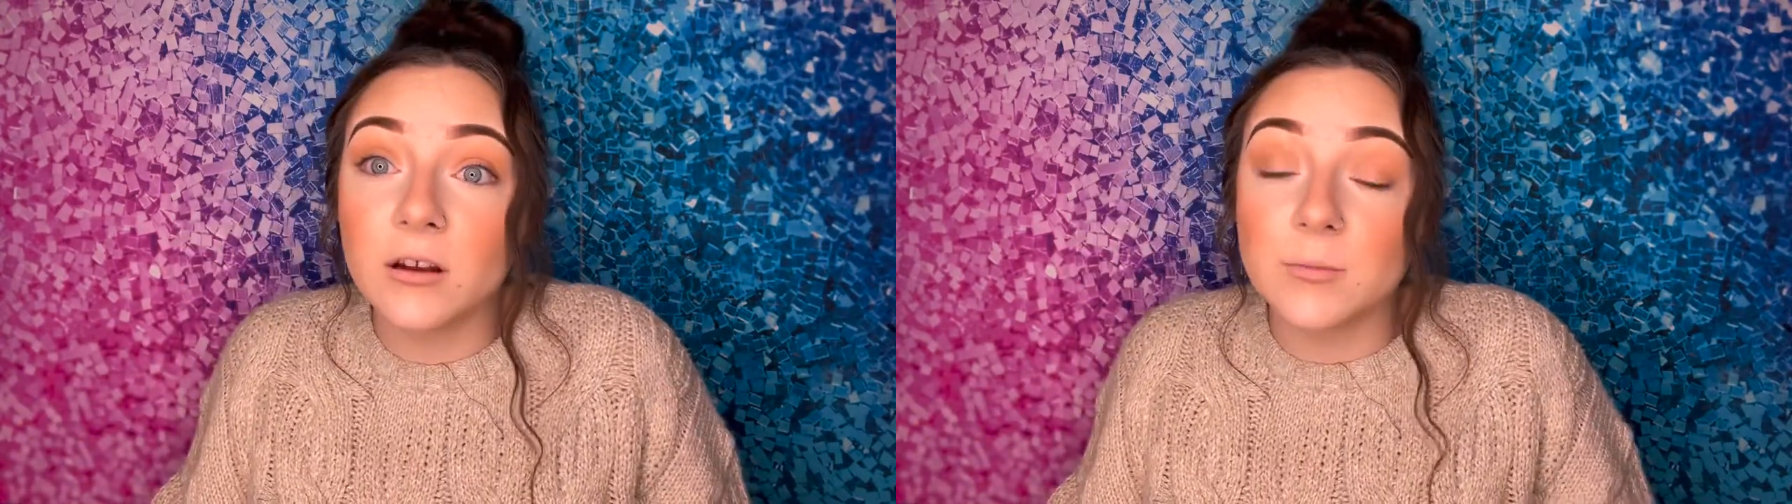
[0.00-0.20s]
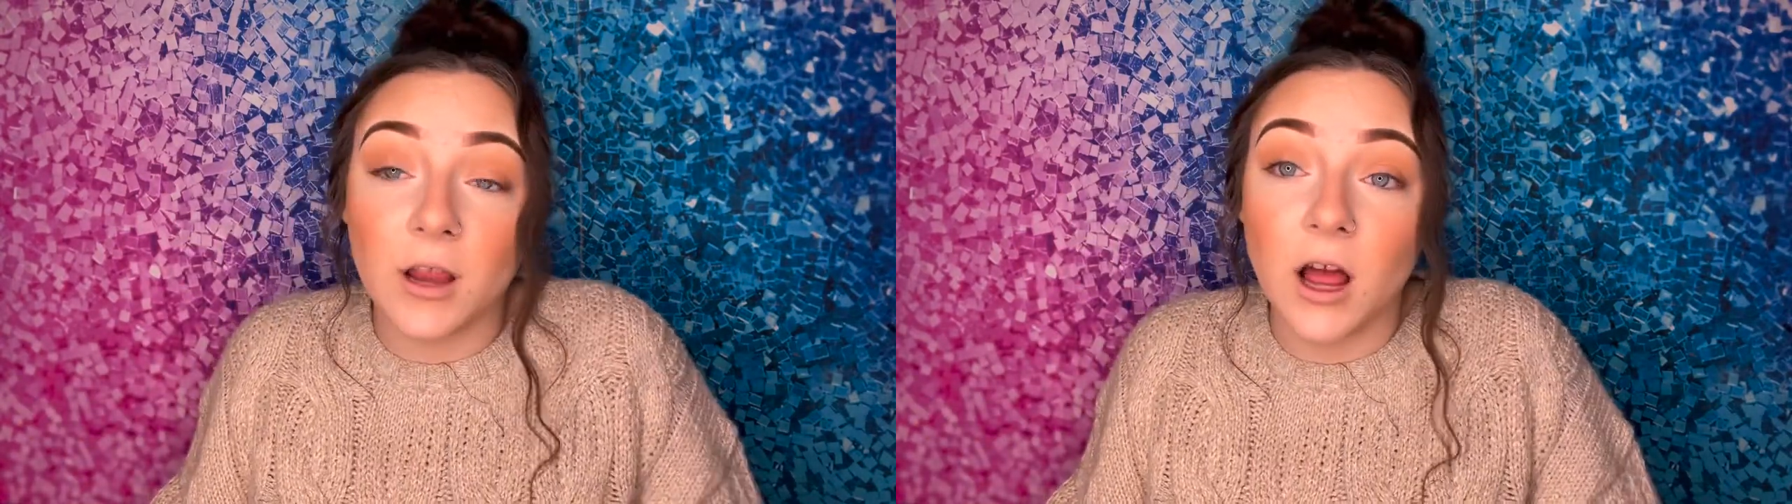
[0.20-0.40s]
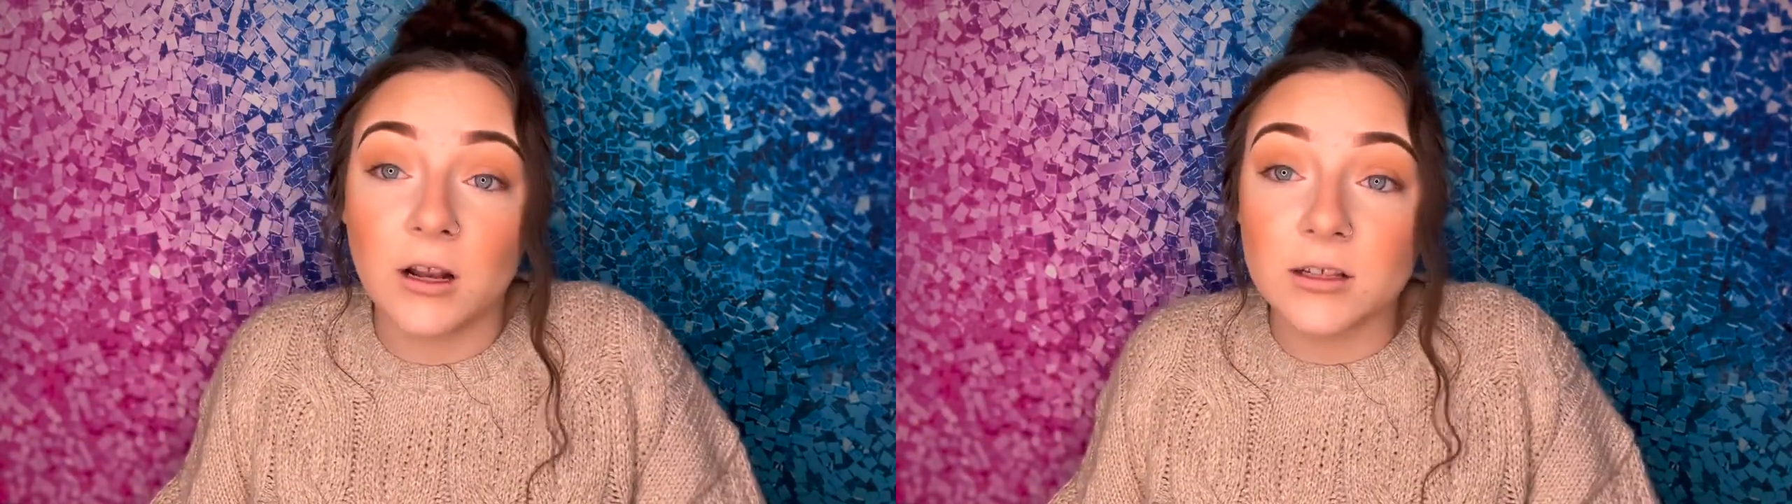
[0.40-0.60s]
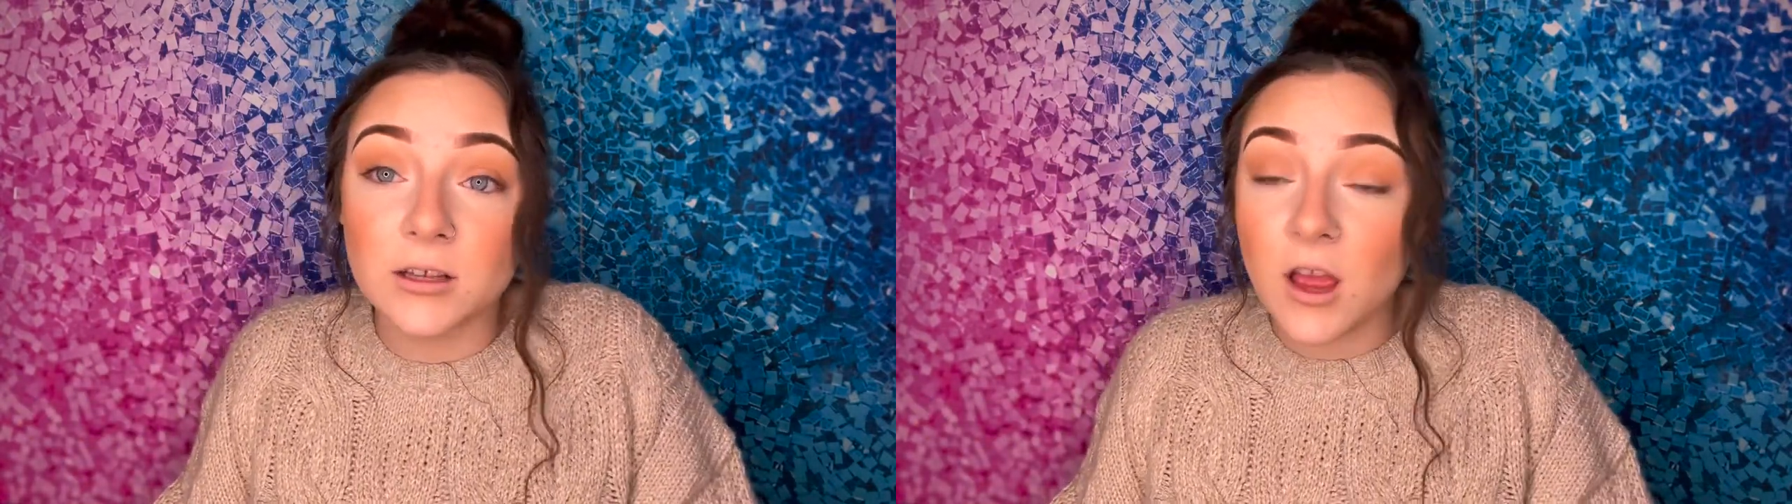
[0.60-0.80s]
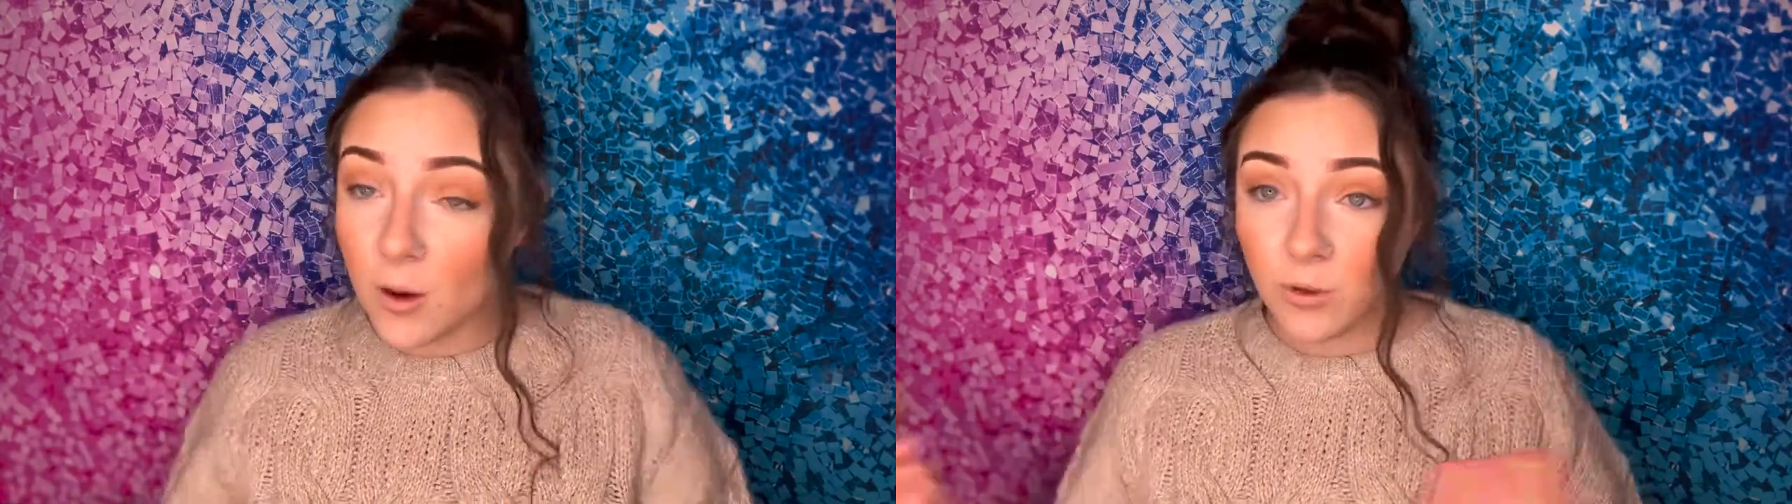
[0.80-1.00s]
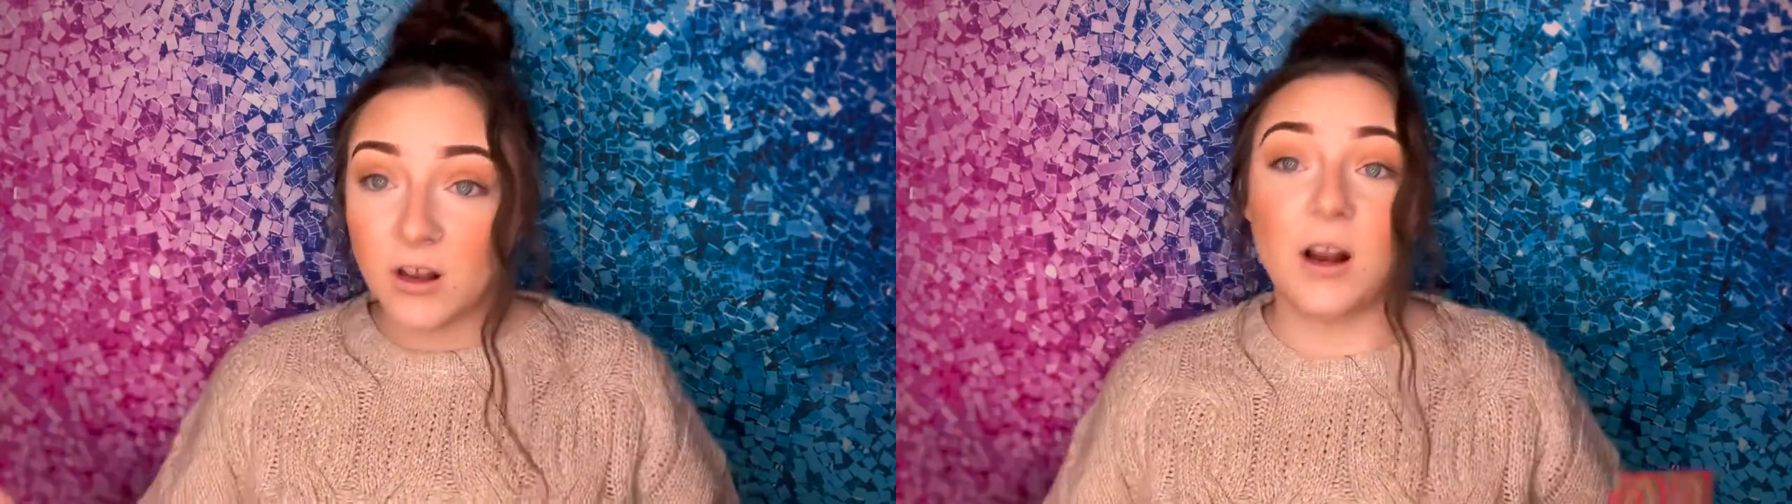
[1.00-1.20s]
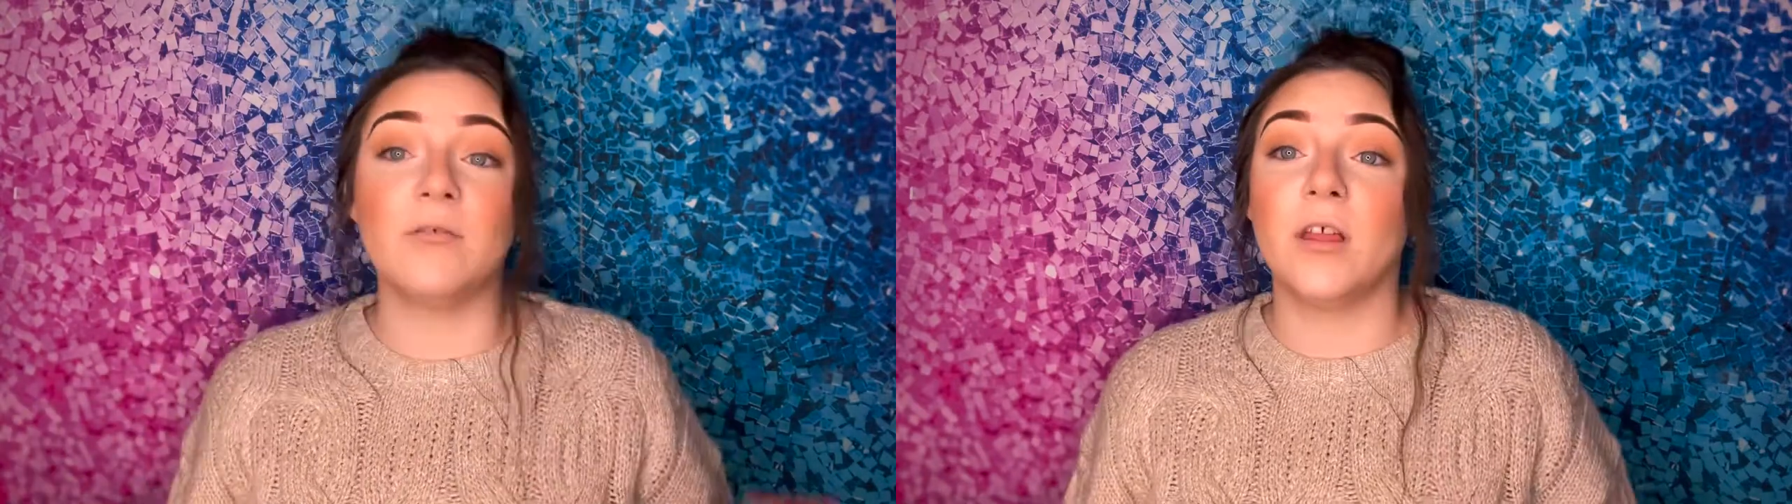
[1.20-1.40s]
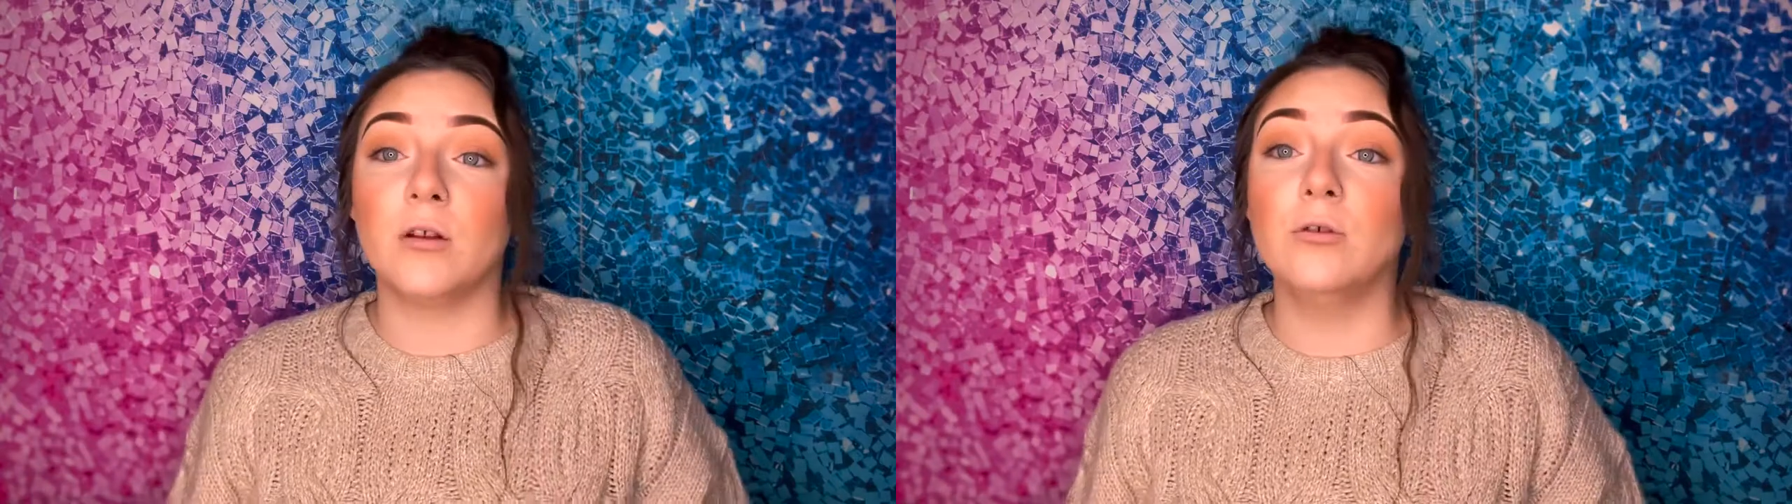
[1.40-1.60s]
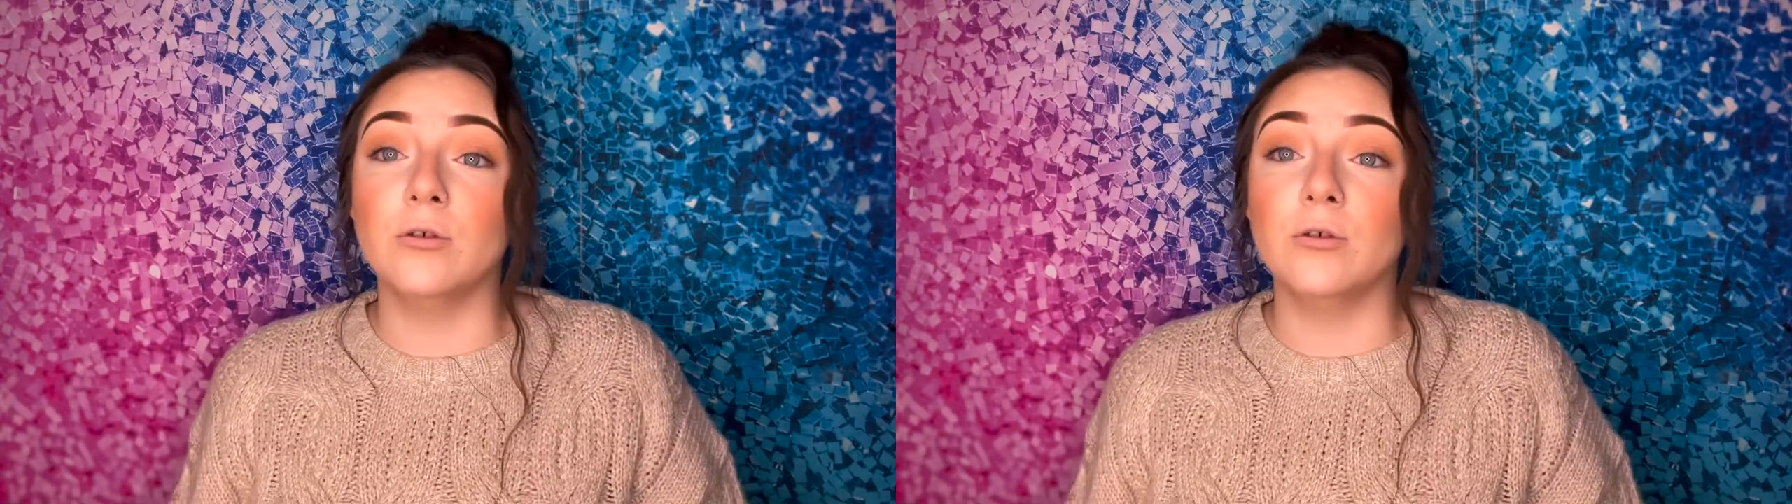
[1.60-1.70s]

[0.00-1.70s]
to be honest. Really not even that old.